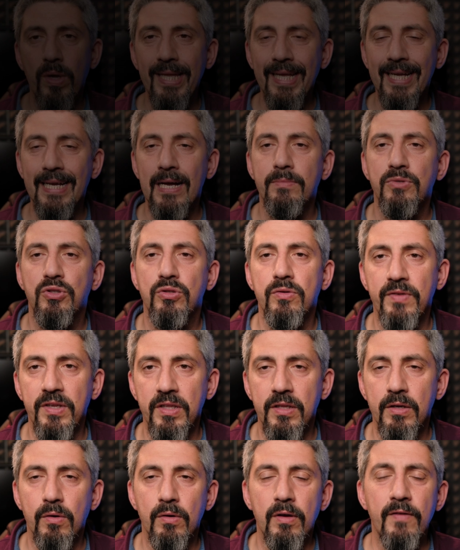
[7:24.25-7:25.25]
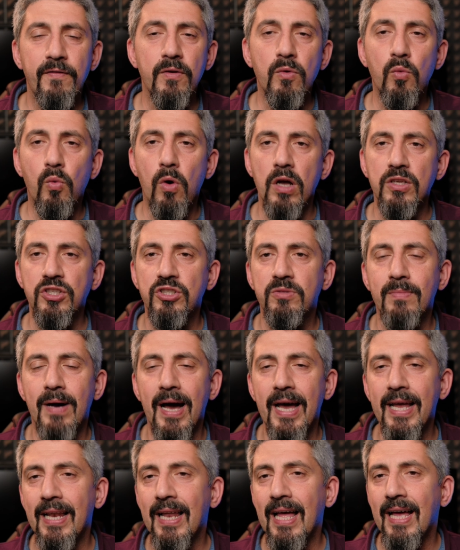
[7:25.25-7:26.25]
it comes to video, if you watched
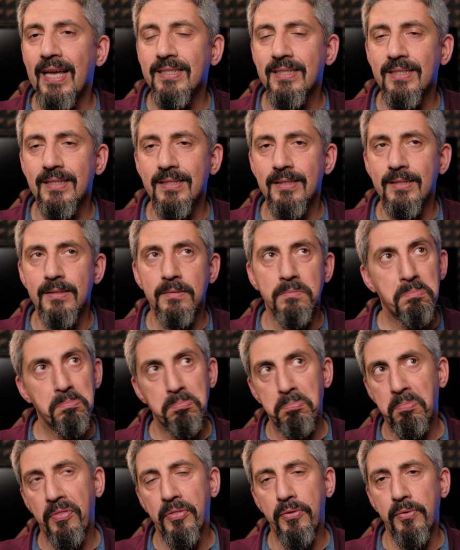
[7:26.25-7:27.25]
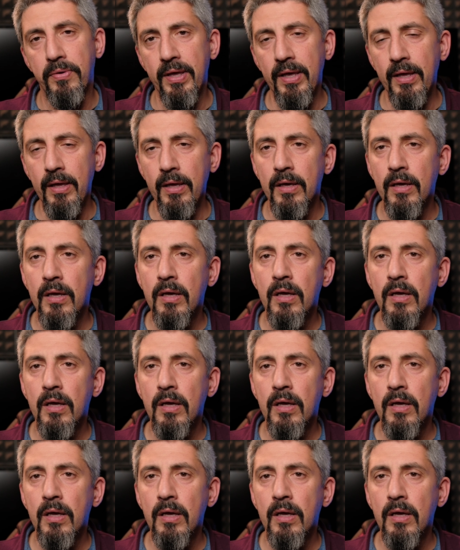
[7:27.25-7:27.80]
my last 3